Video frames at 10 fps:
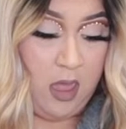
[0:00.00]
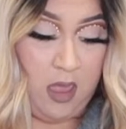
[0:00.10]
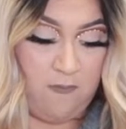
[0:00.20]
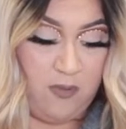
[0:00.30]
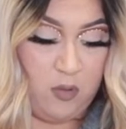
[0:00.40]

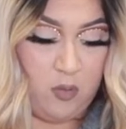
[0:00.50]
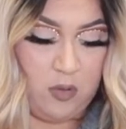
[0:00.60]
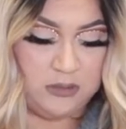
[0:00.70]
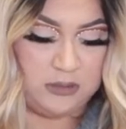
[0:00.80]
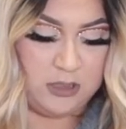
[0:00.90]
everyone
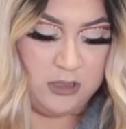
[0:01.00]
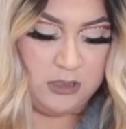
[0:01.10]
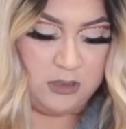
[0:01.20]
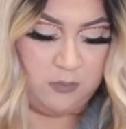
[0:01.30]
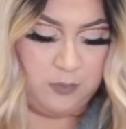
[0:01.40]
wants
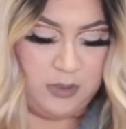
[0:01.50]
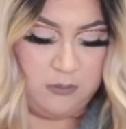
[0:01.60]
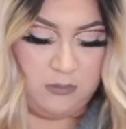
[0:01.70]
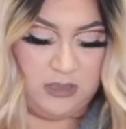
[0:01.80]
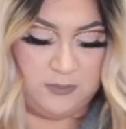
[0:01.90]
onion,
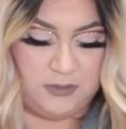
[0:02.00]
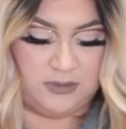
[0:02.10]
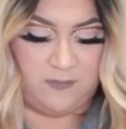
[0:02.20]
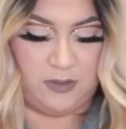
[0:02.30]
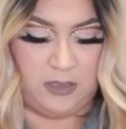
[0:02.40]
but me
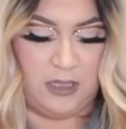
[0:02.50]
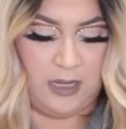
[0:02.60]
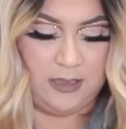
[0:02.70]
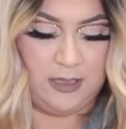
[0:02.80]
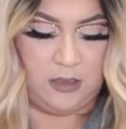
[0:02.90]
specifically, I
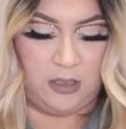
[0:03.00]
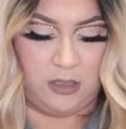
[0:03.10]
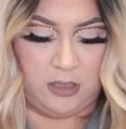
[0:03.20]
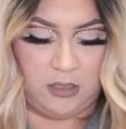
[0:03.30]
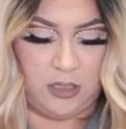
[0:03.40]
like
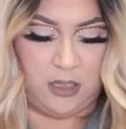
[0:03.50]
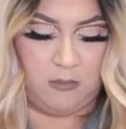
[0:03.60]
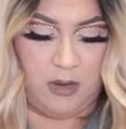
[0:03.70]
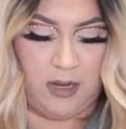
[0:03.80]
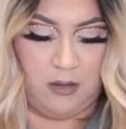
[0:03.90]
onion
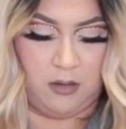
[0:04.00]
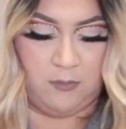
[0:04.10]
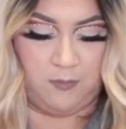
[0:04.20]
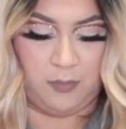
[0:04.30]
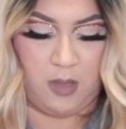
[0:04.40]
in my
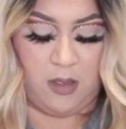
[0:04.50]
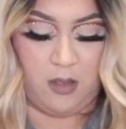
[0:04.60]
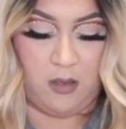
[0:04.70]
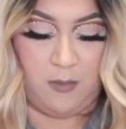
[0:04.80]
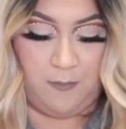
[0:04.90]

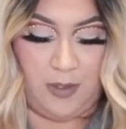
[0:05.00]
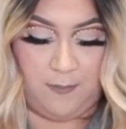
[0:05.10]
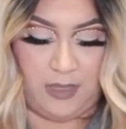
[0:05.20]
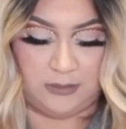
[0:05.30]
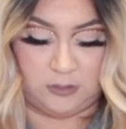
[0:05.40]

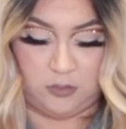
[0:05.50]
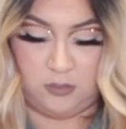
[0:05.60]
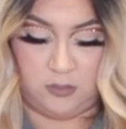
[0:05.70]
pambazo.